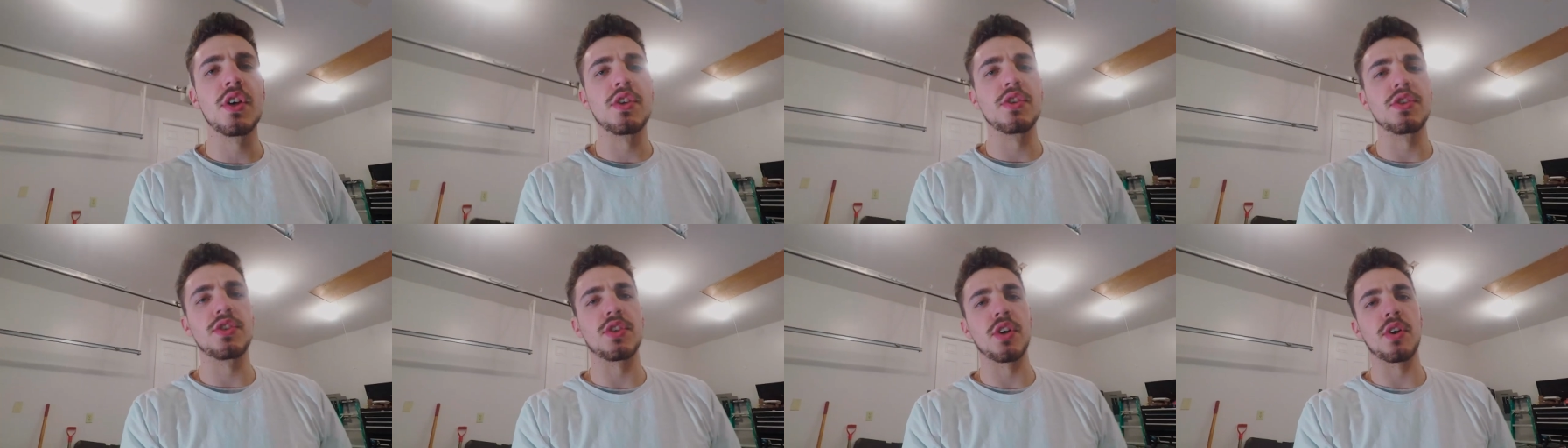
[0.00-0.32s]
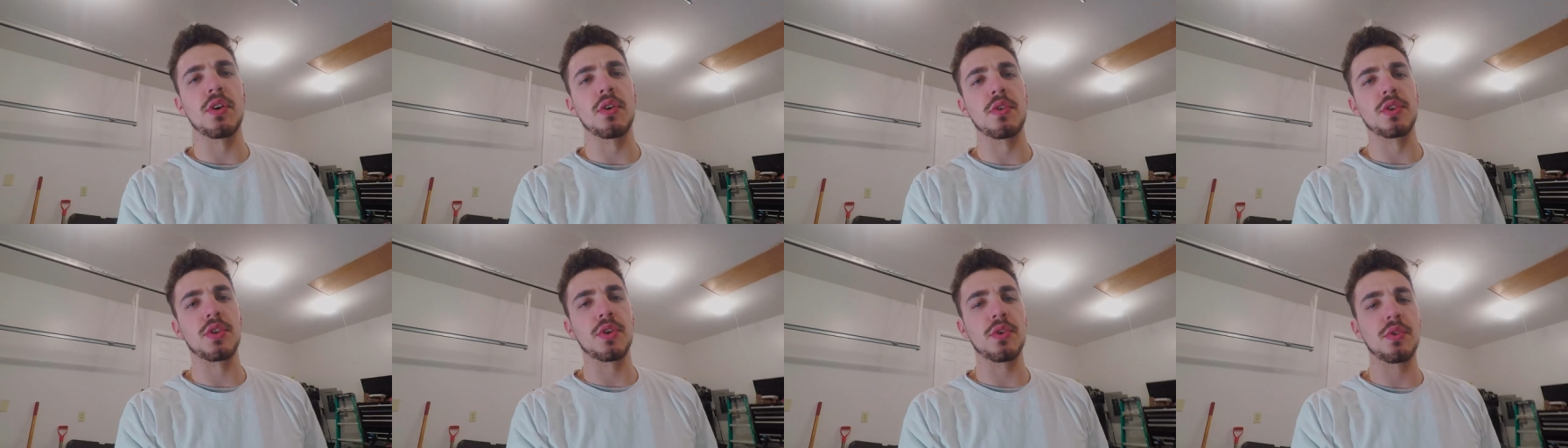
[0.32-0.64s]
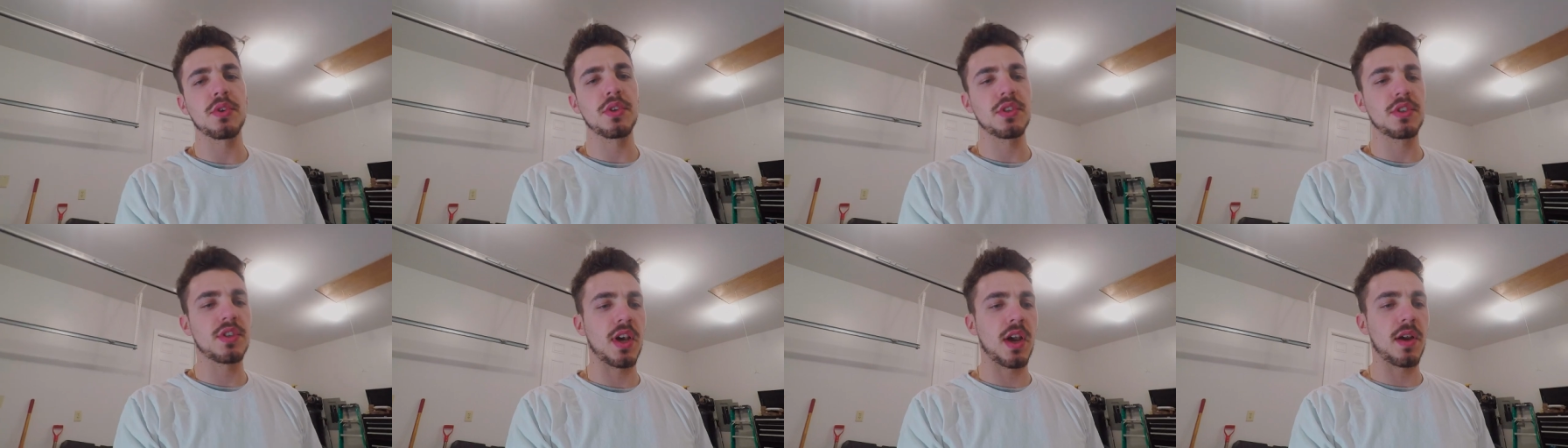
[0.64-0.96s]
So the
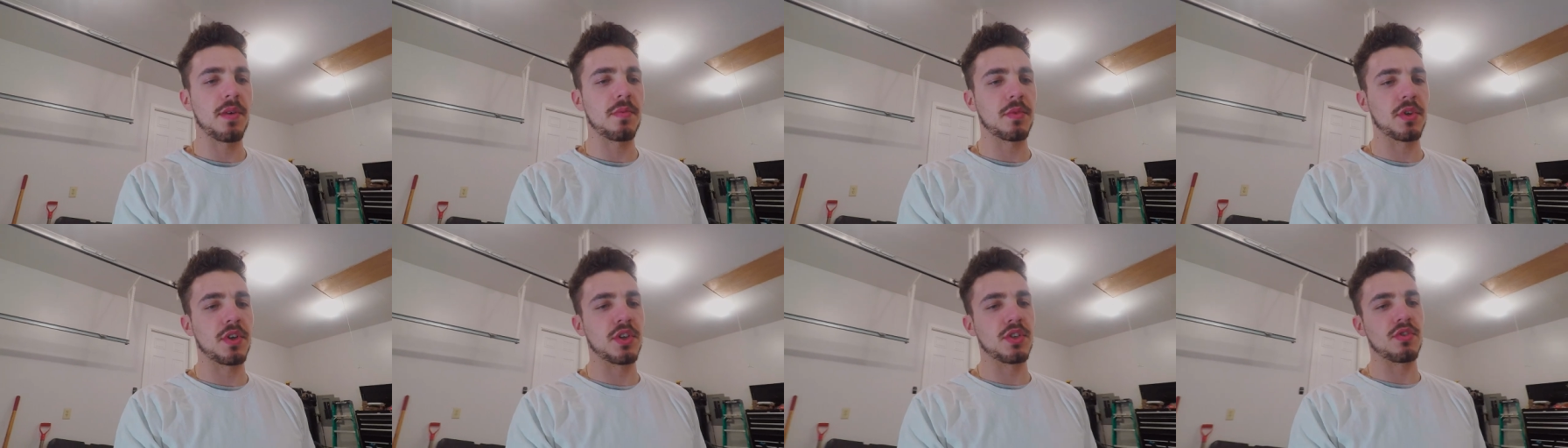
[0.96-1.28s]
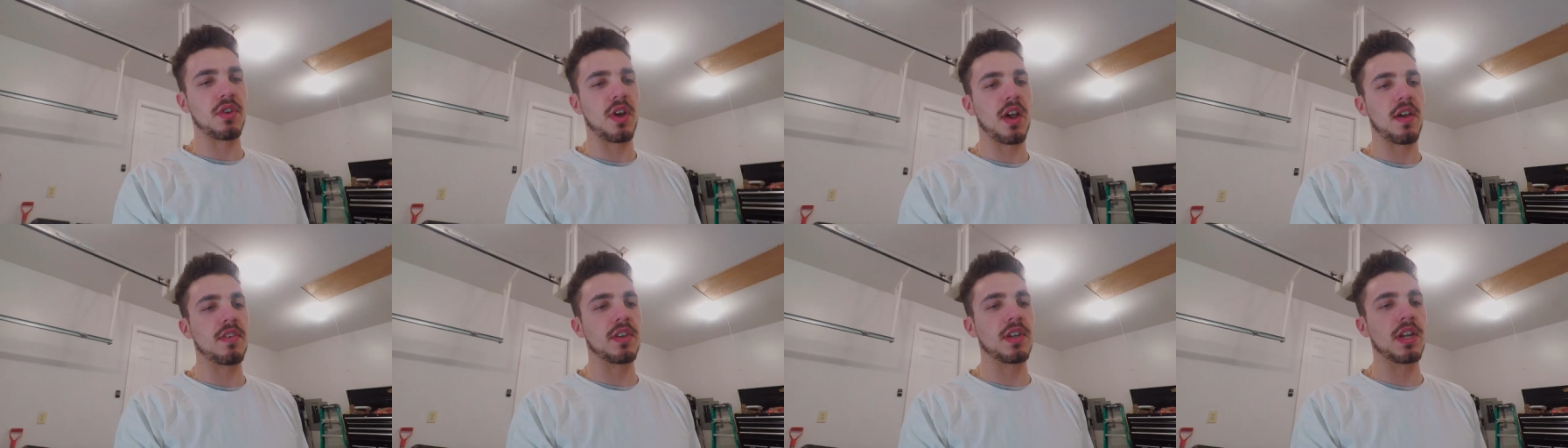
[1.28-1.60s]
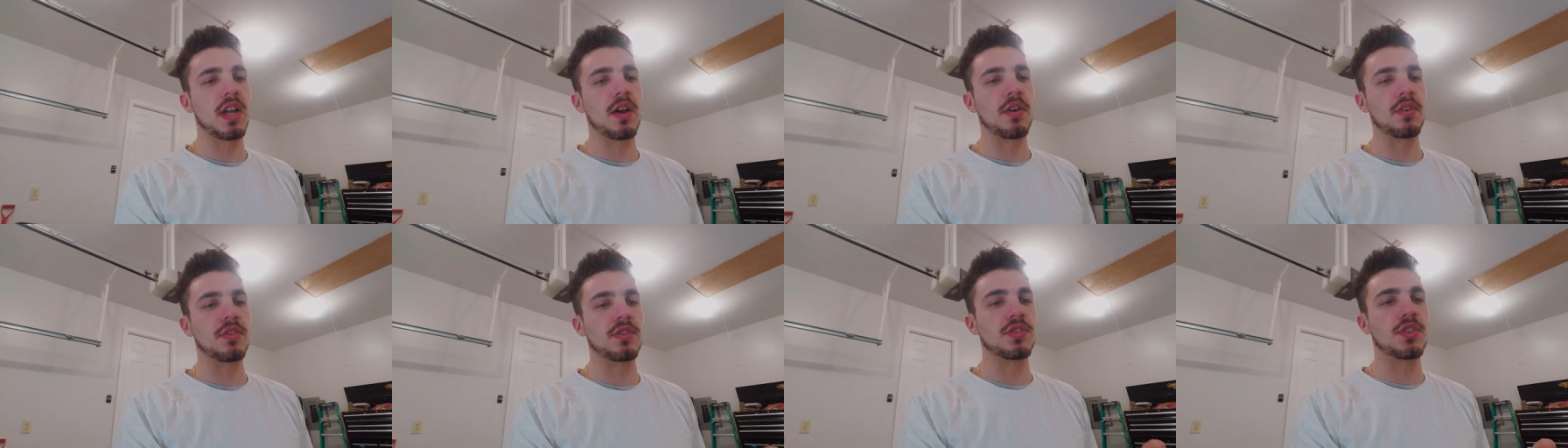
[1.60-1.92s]
only time I'm going to drive it
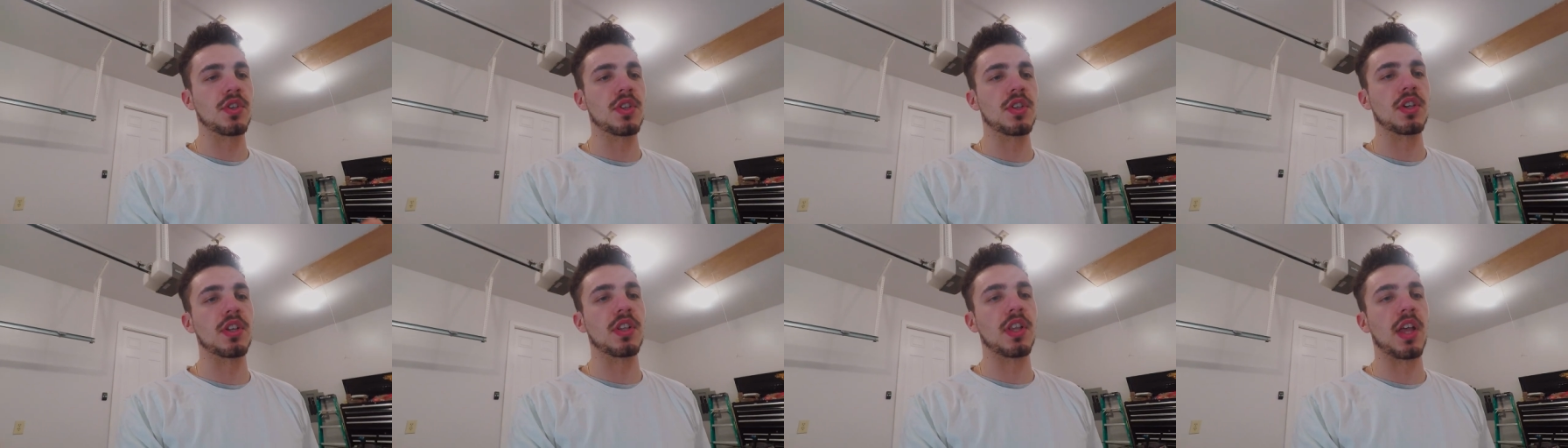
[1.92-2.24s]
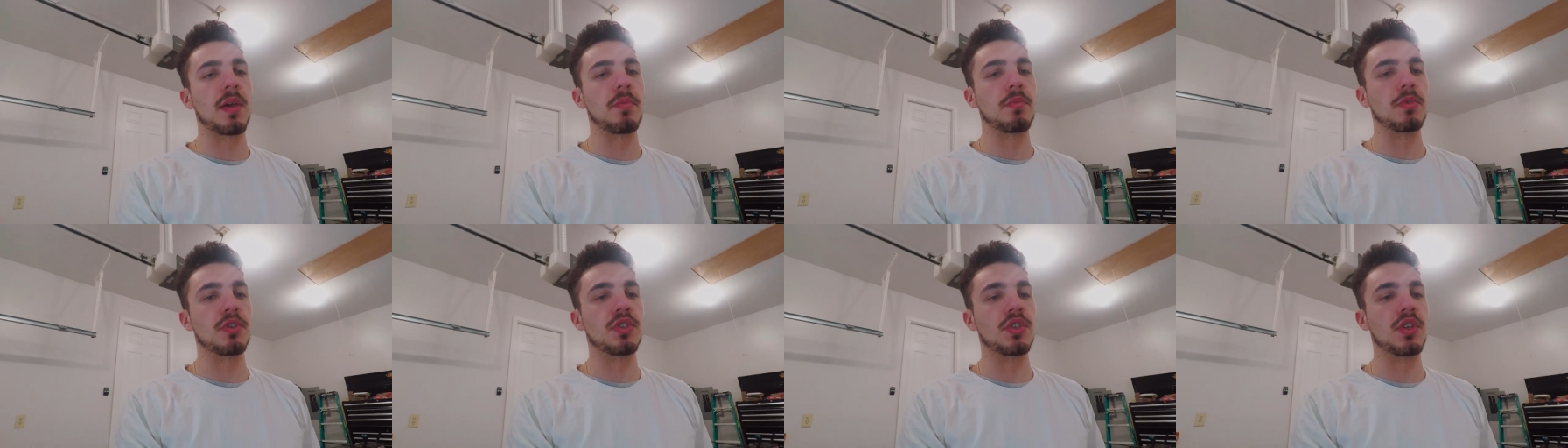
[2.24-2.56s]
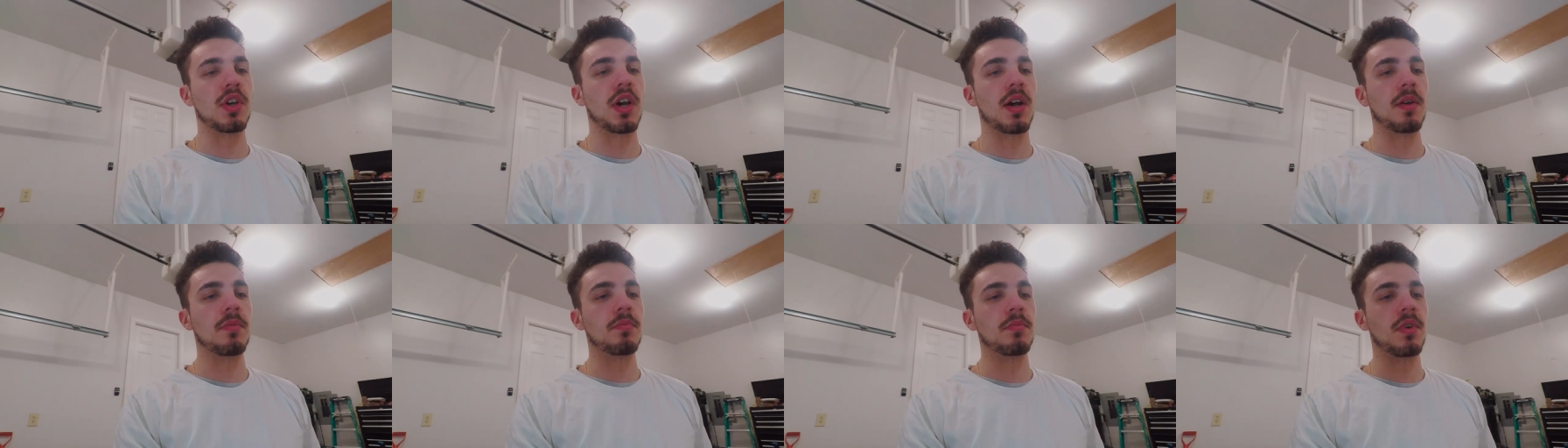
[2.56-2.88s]
now is to the alignment
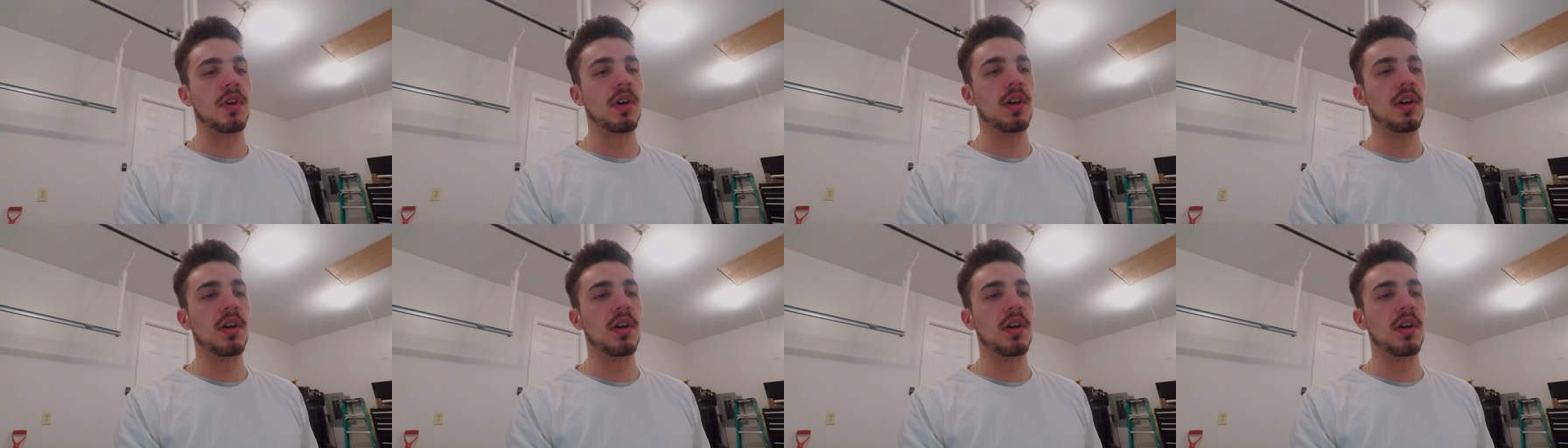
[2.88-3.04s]
shop.